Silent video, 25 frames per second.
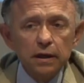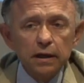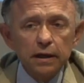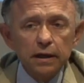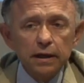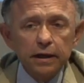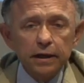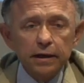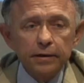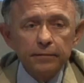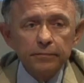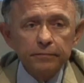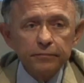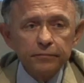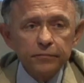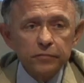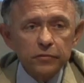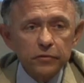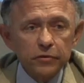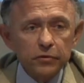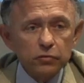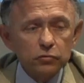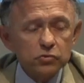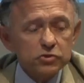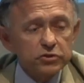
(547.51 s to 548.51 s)
Um,
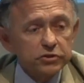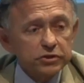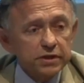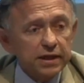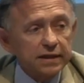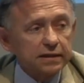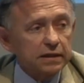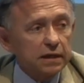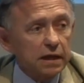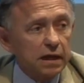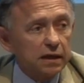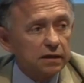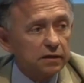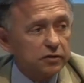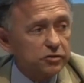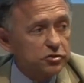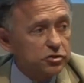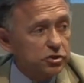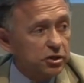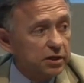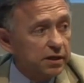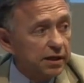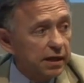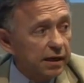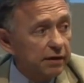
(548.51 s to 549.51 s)
there was
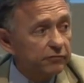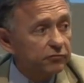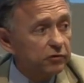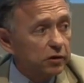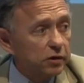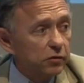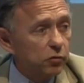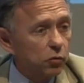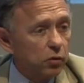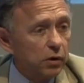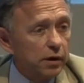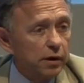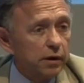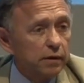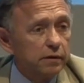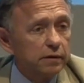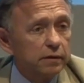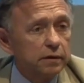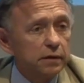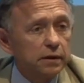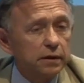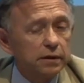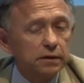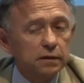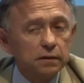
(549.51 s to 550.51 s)
technology everywhere
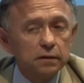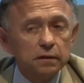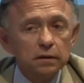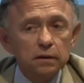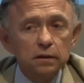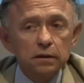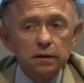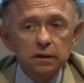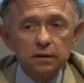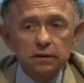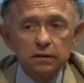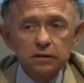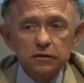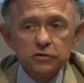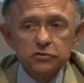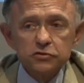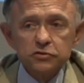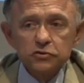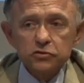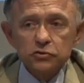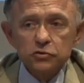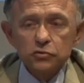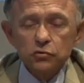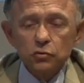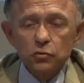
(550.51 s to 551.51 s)
in in this
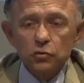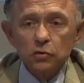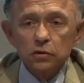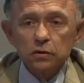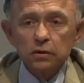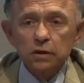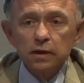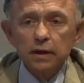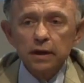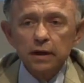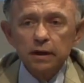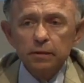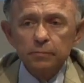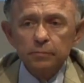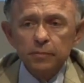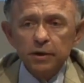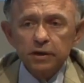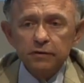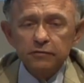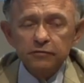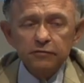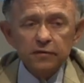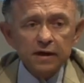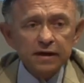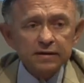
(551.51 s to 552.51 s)
school, but
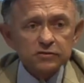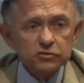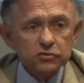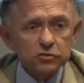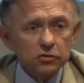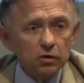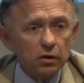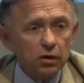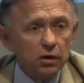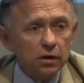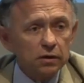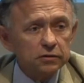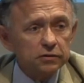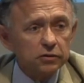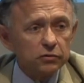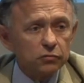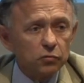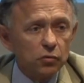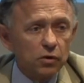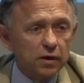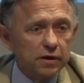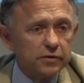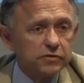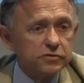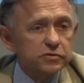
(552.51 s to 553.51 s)
if that's all there
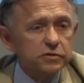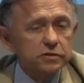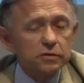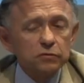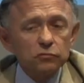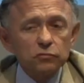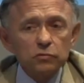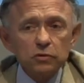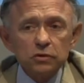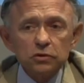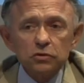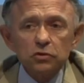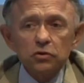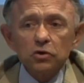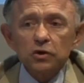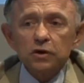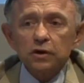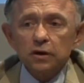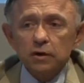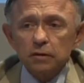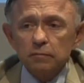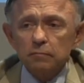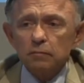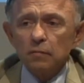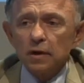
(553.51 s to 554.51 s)
was, it would
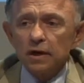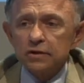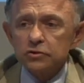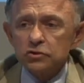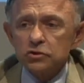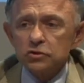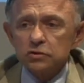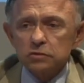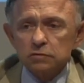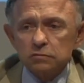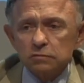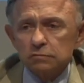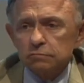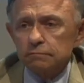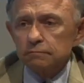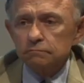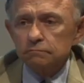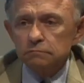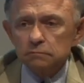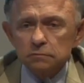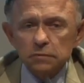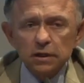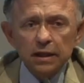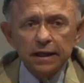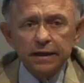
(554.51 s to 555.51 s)
look much
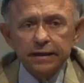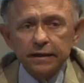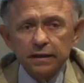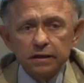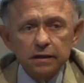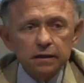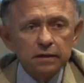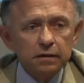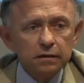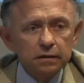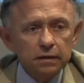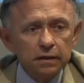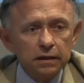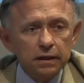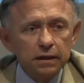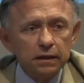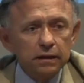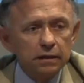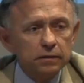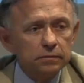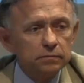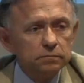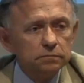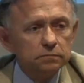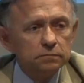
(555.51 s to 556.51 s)
like
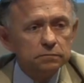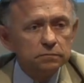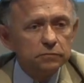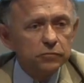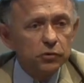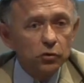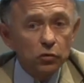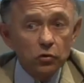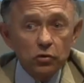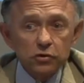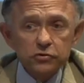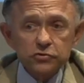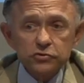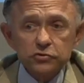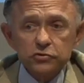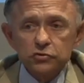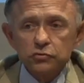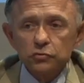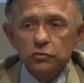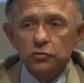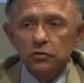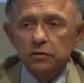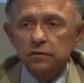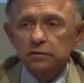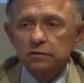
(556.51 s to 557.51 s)
um, your
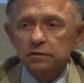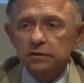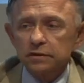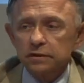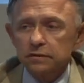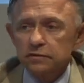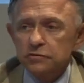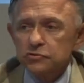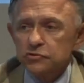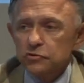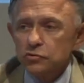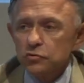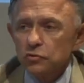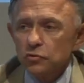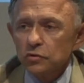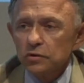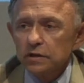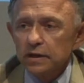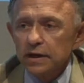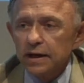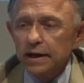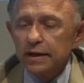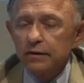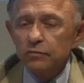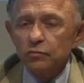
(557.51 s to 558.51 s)
school, uh, the school
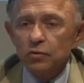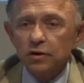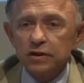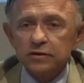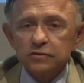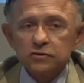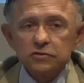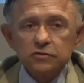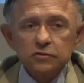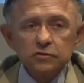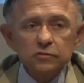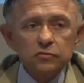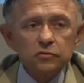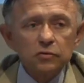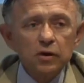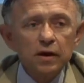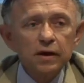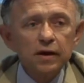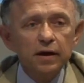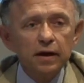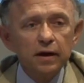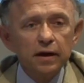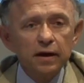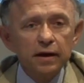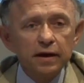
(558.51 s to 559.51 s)
that I went to,
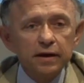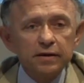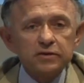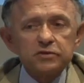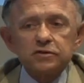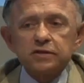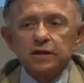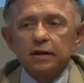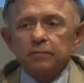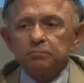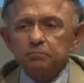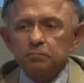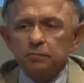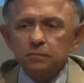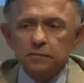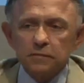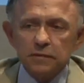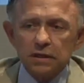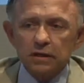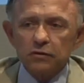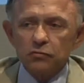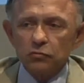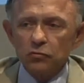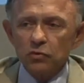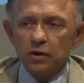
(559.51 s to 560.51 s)
except
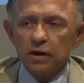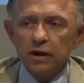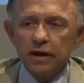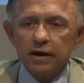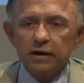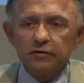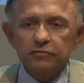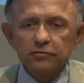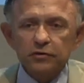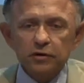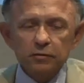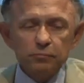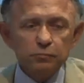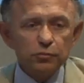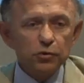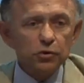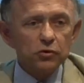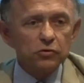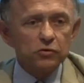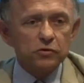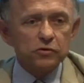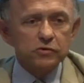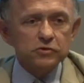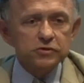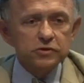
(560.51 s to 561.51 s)
that it would have
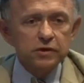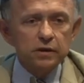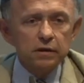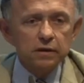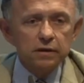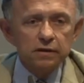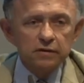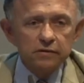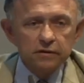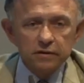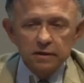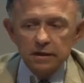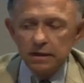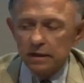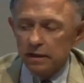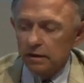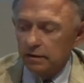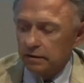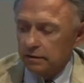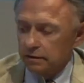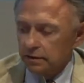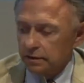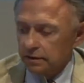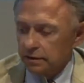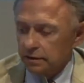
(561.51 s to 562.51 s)
computers here and
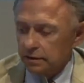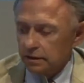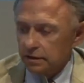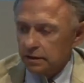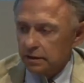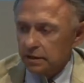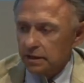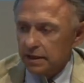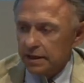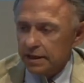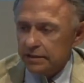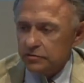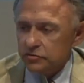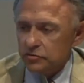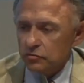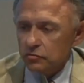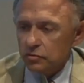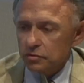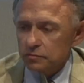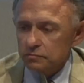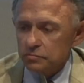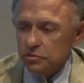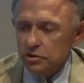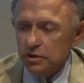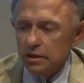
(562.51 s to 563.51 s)
there in the
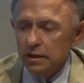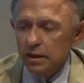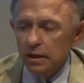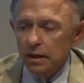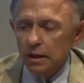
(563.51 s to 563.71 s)
classrooms.